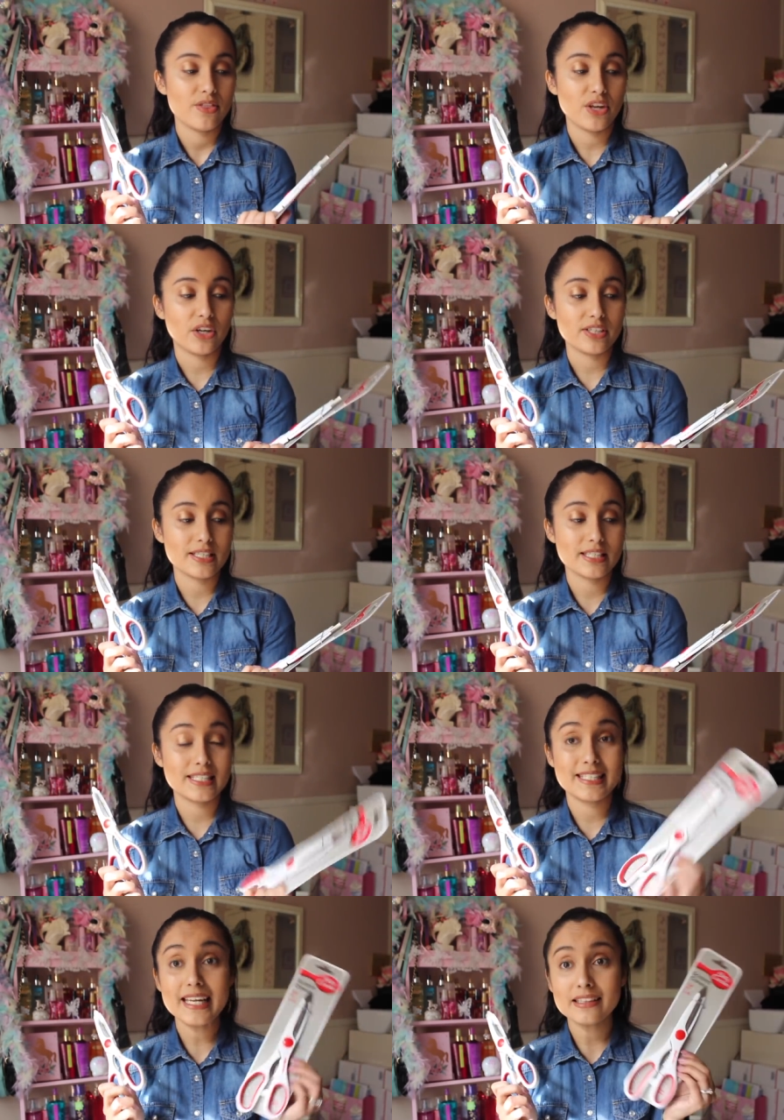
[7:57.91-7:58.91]
They are
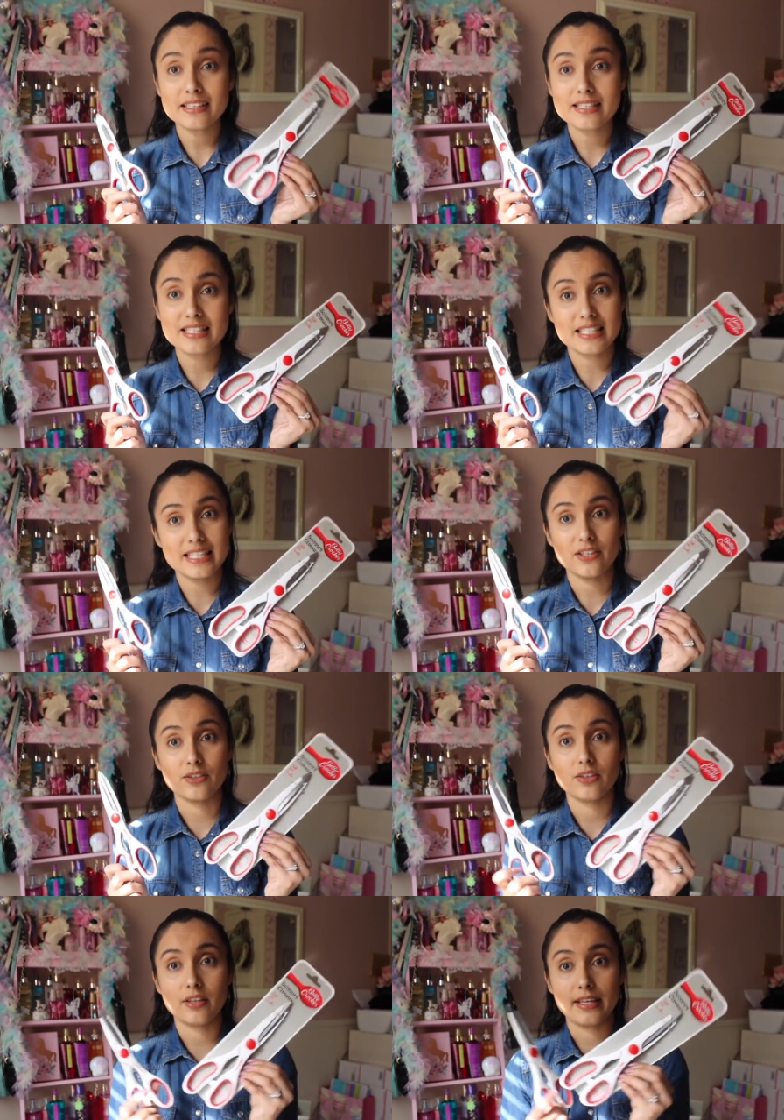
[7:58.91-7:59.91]
stainless
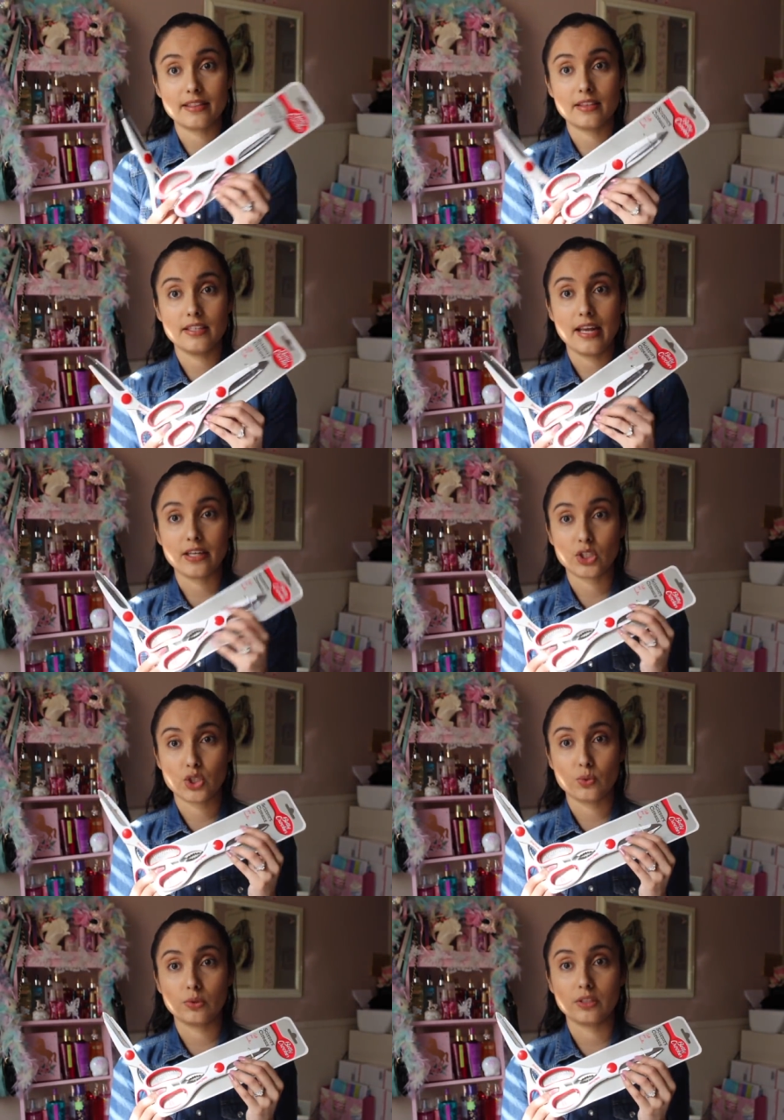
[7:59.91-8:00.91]
steel, like the
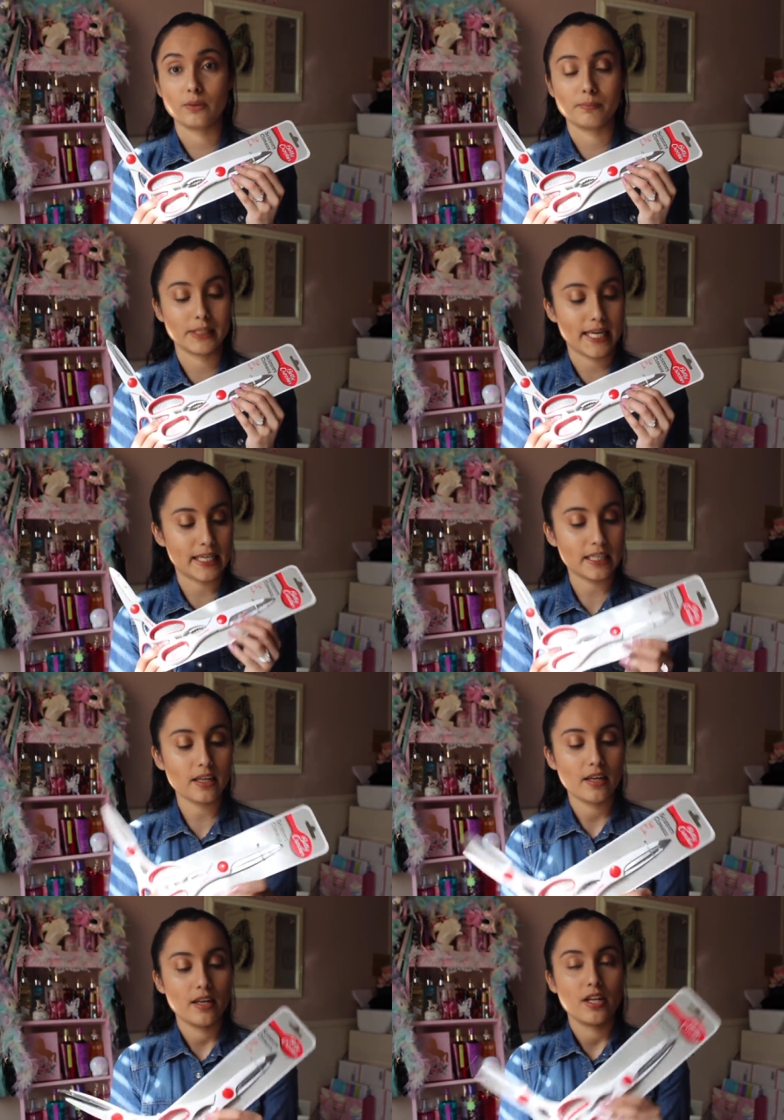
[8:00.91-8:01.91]
actual little
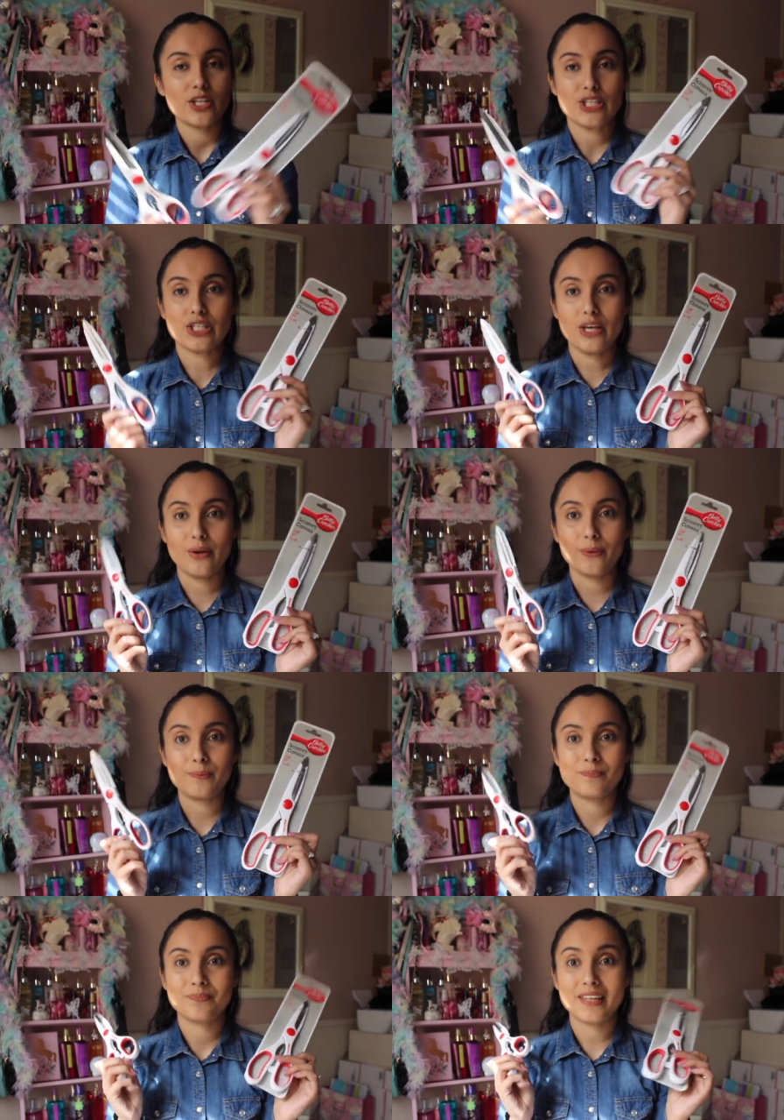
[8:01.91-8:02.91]
blade,
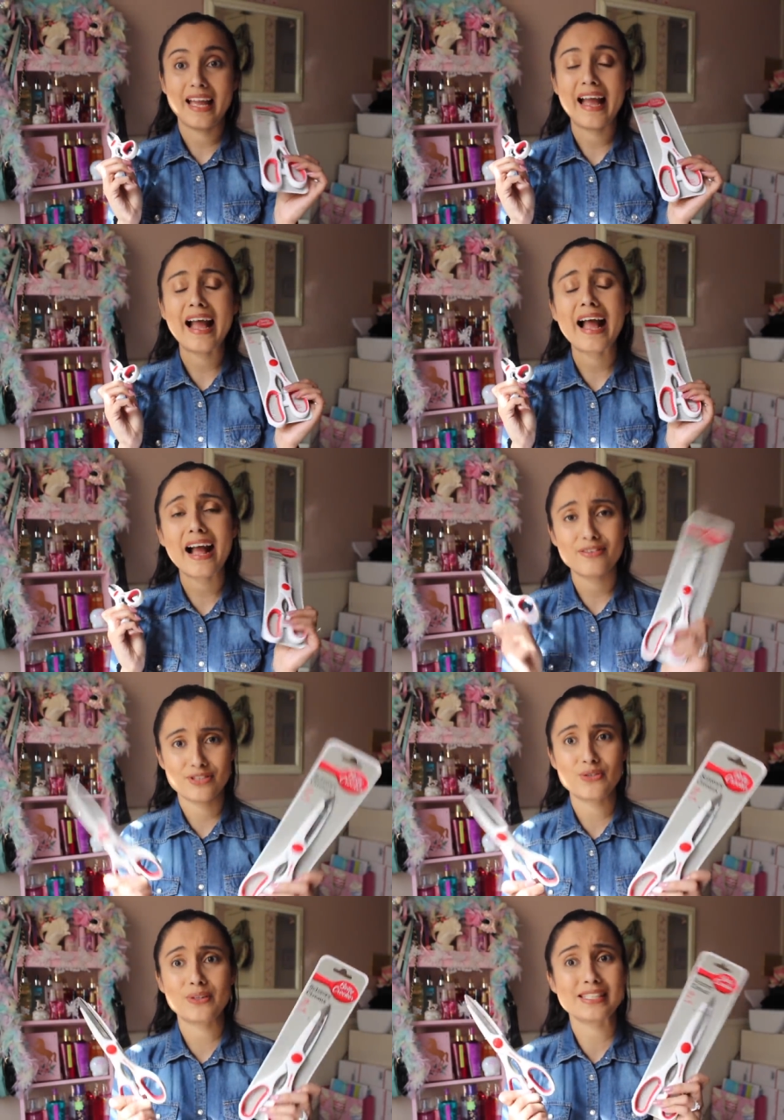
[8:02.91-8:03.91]
so have to